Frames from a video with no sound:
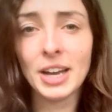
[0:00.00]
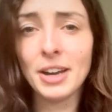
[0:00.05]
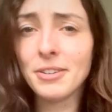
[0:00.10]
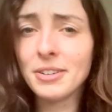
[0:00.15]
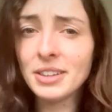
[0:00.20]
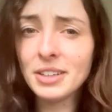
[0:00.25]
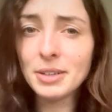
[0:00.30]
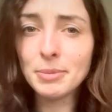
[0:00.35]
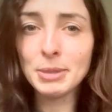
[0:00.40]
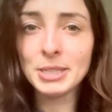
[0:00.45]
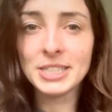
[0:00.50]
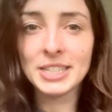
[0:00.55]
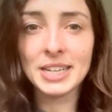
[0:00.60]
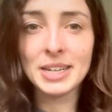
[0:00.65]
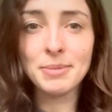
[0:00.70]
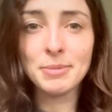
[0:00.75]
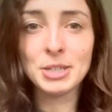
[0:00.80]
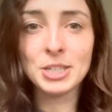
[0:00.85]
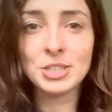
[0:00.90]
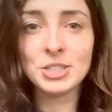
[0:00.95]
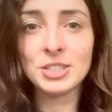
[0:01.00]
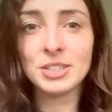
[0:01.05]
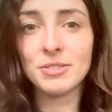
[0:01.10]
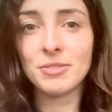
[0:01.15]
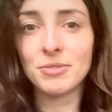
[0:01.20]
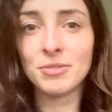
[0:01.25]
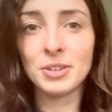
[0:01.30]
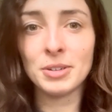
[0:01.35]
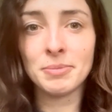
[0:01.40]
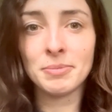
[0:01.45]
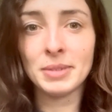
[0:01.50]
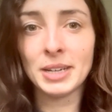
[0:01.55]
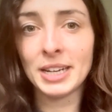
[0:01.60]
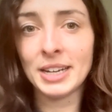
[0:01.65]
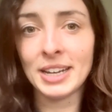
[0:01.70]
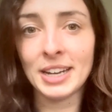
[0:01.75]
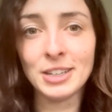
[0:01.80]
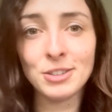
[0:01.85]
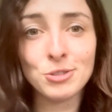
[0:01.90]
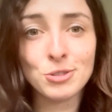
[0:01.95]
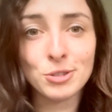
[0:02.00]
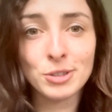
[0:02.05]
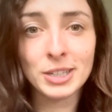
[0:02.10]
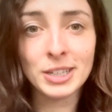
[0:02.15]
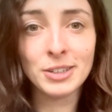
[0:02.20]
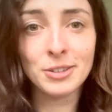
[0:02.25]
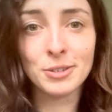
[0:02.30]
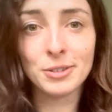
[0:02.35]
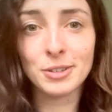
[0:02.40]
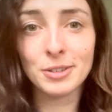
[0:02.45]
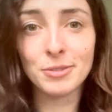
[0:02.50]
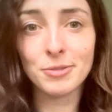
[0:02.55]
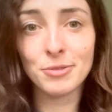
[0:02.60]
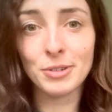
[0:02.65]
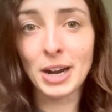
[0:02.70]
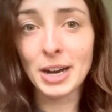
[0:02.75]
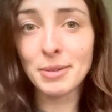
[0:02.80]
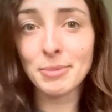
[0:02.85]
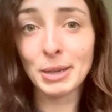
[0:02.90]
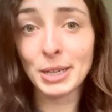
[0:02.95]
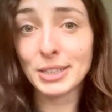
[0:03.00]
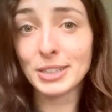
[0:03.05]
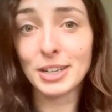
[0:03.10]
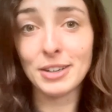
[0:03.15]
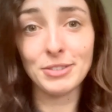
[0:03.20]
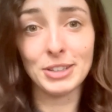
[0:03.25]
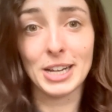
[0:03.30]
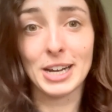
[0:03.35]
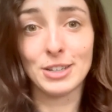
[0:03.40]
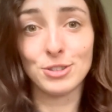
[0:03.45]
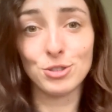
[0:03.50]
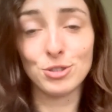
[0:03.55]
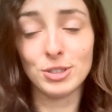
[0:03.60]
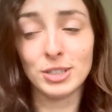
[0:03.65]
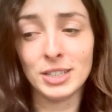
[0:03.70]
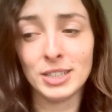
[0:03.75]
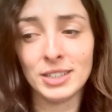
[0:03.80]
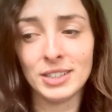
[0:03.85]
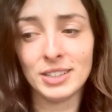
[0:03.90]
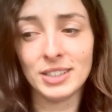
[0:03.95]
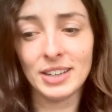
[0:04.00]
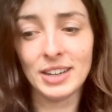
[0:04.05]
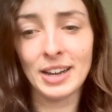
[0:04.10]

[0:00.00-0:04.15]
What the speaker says: How can there be damage from an asteroid or fragment of an asteroid